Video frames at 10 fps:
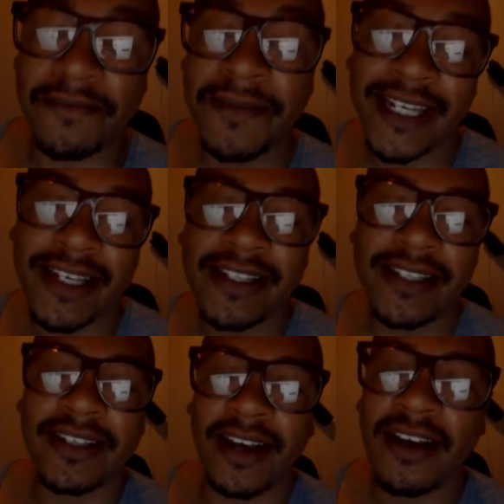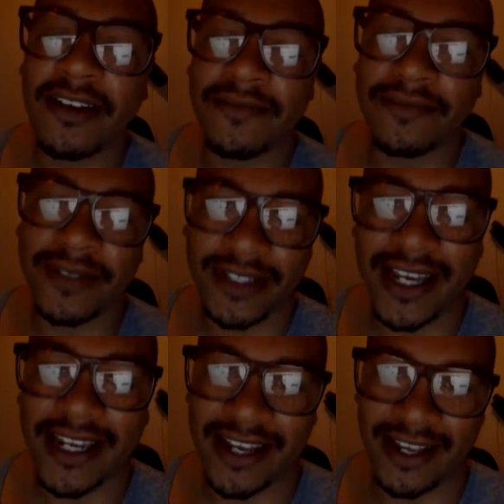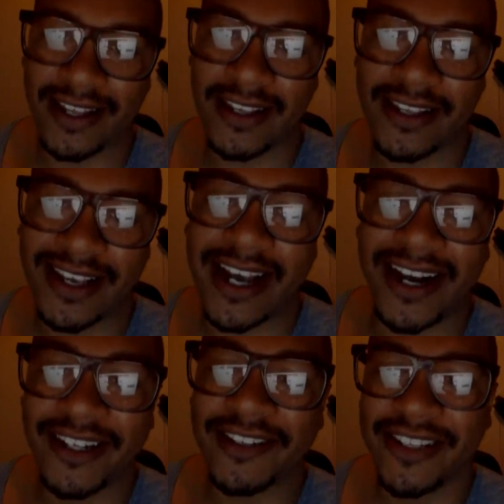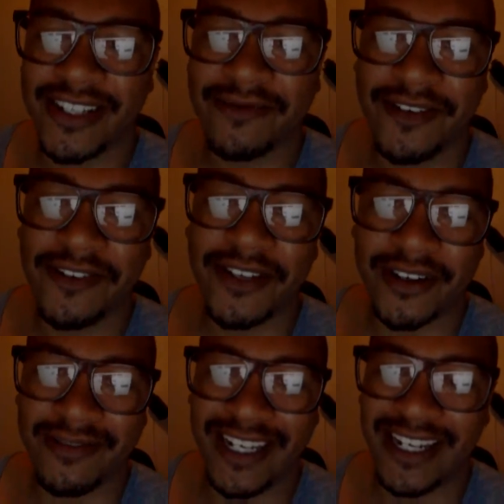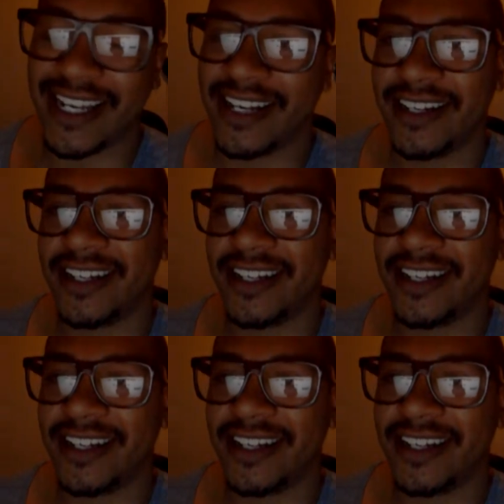Because I know that some of you know me, and